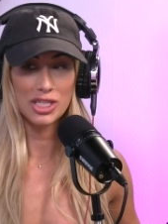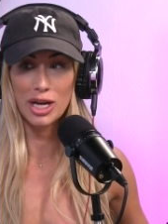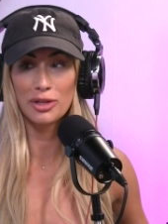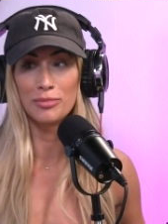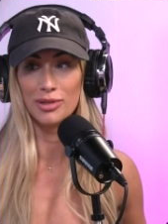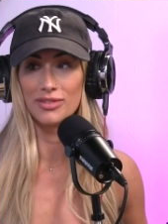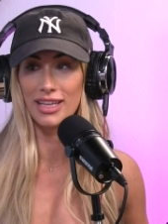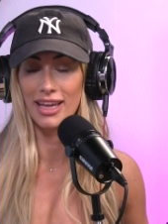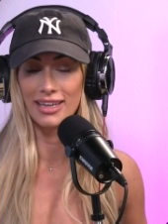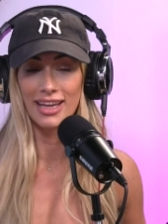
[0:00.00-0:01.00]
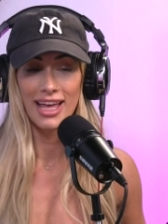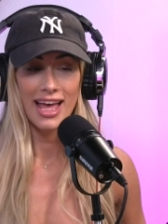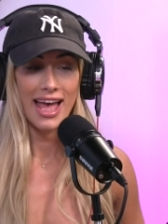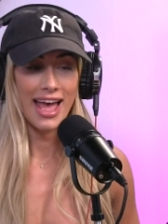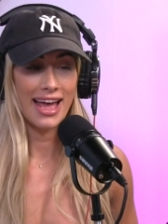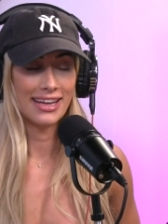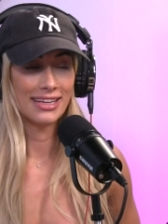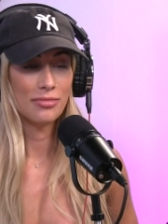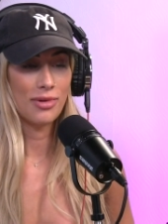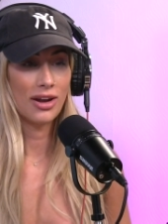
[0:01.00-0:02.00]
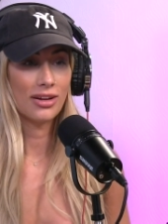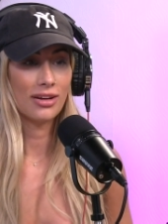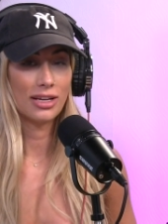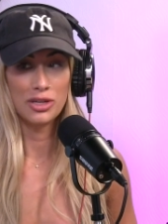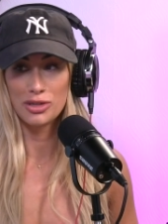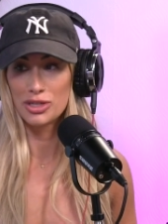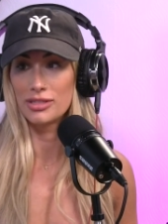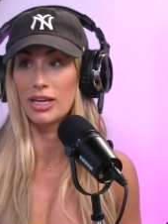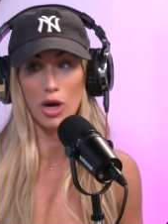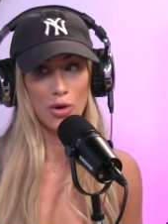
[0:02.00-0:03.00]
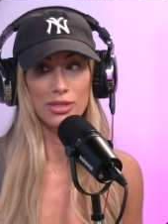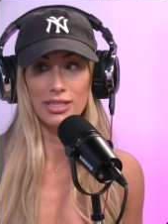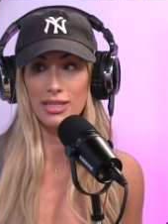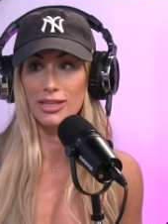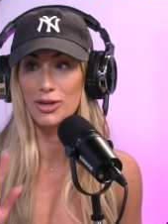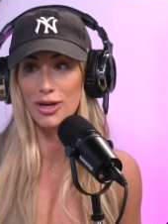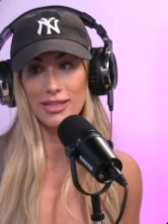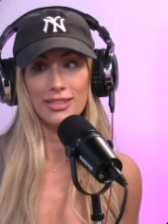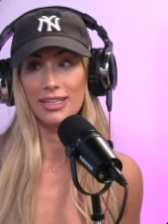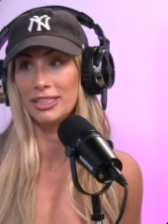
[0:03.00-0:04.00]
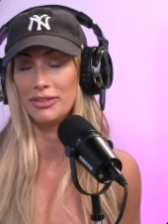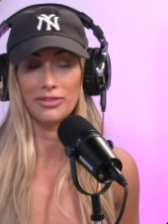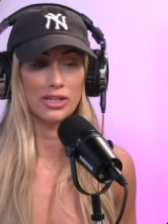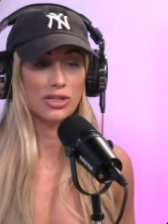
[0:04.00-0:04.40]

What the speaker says: Chandler moves in, and Monica, and she's like OCD, crazy clean freak.